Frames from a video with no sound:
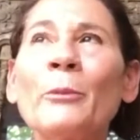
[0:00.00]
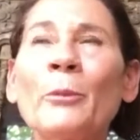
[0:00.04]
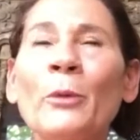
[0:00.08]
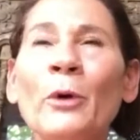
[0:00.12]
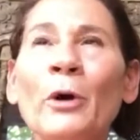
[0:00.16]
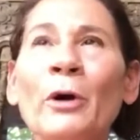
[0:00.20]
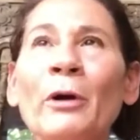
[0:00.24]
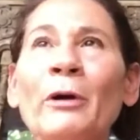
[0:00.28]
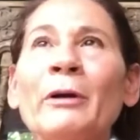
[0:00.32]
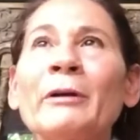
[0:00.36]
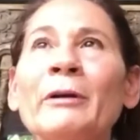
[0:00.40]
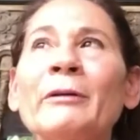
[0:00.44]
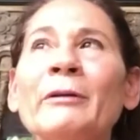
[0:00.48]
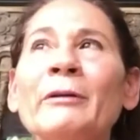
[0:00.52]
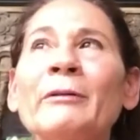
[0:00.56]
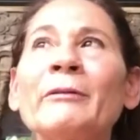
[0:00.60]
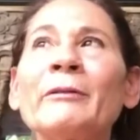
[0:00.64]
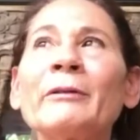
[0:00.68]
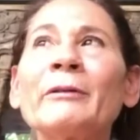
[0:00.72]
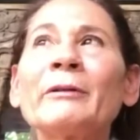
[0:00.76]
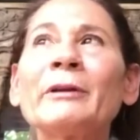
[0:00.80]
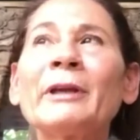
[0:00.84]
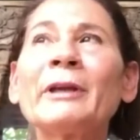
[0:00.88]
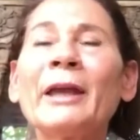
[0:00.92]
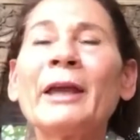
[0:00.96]
the work
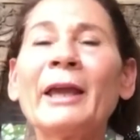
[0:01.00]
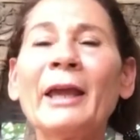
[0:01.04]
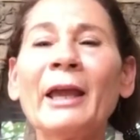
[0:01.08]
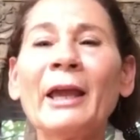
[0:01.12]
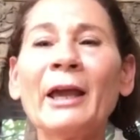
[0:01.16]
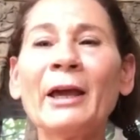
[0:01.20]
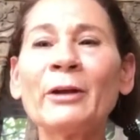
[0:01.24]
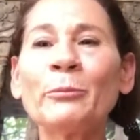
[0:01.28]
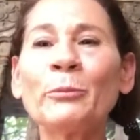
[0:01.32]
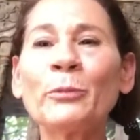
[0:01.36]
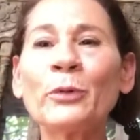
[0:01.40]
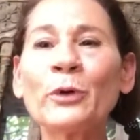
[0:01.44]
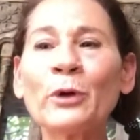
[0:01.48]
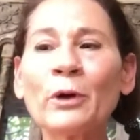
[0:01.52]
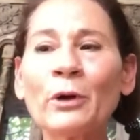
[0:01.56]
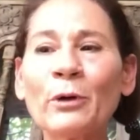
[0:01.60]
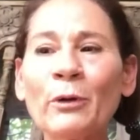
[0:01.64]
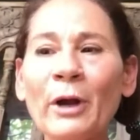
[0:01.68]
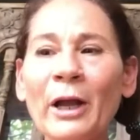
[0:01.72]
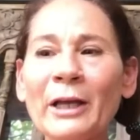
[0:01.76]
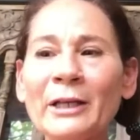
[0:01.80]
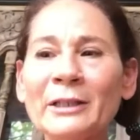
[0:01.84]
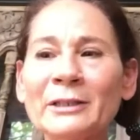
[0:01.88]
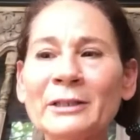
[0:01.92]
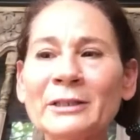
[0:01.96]
can
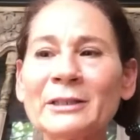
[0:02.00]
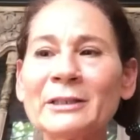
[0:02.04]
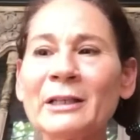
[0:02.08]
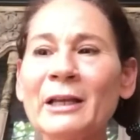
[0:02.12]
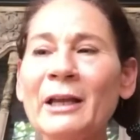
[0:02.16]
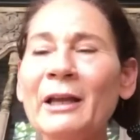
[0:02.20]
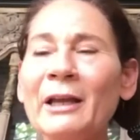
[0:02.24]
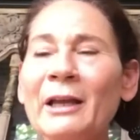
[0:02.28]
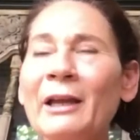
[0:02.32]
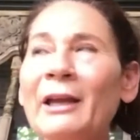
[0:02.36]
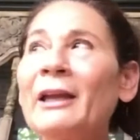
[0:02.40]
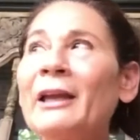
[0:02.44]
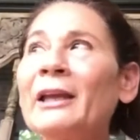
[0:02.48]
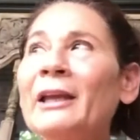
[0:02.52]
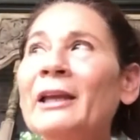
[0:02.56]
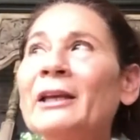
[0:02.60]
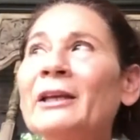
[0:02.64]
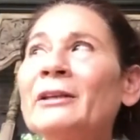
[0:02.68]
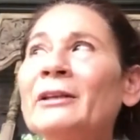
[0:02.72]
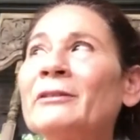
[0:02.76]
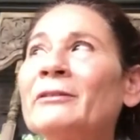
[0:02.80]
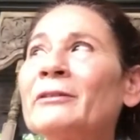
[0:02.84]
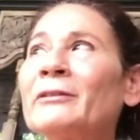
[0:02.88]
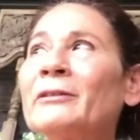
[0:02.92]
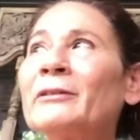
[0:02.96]
progress
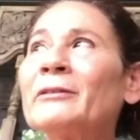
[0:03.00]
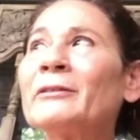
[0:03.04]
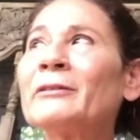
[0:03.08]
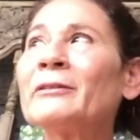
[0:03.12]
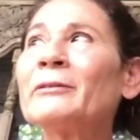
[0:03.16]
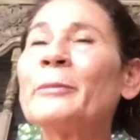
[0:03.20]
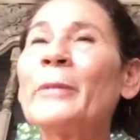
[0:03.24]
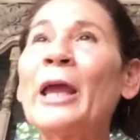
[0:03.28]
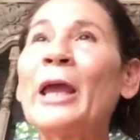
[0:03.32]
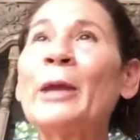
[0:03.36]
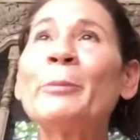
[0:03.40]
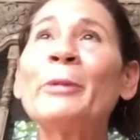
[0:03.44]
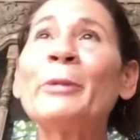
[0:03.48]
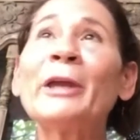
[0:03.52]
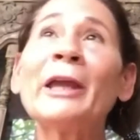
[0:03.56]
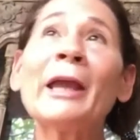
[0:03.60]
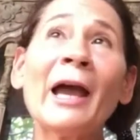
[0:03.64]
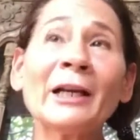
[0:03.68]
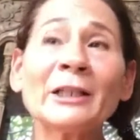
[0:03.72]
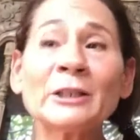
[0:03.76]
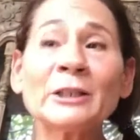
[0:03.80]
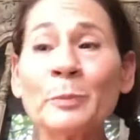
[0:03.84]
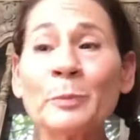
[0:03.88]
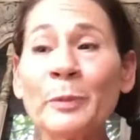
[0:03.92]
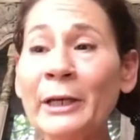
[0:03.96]
in
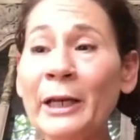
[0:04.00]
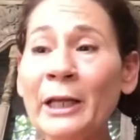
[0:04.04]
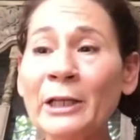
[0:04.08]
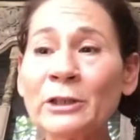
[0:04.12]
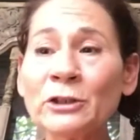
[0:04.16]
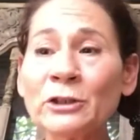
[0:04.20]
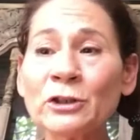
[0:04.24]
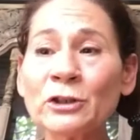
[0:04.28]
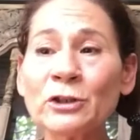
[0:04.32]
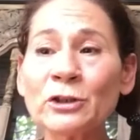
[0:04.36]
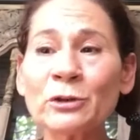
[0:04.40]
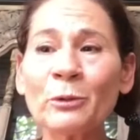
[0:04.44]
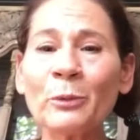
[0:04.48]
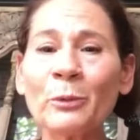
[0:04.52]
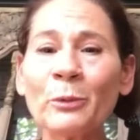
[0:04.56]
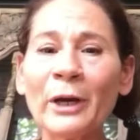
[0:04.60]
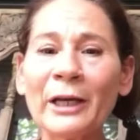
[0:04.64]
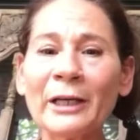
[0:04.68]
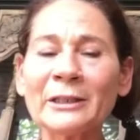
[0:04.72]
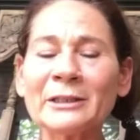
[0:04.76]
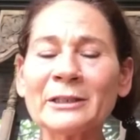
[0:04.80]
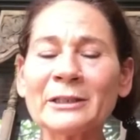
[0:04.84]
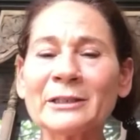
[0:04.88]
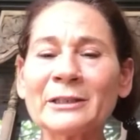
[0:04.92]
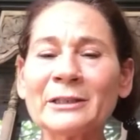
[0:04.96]
maybe exponential
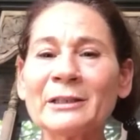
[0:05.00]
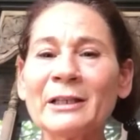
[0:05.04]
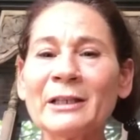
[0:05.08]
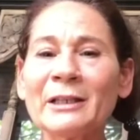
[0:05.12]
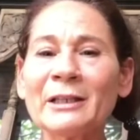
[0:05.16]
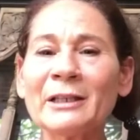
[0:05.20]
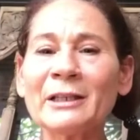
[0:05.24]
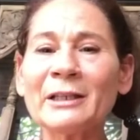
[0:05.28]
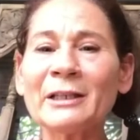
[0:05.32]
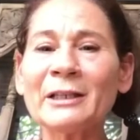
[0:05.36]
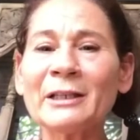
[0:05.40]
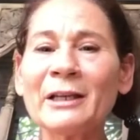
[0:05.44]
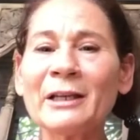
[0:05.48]
ways.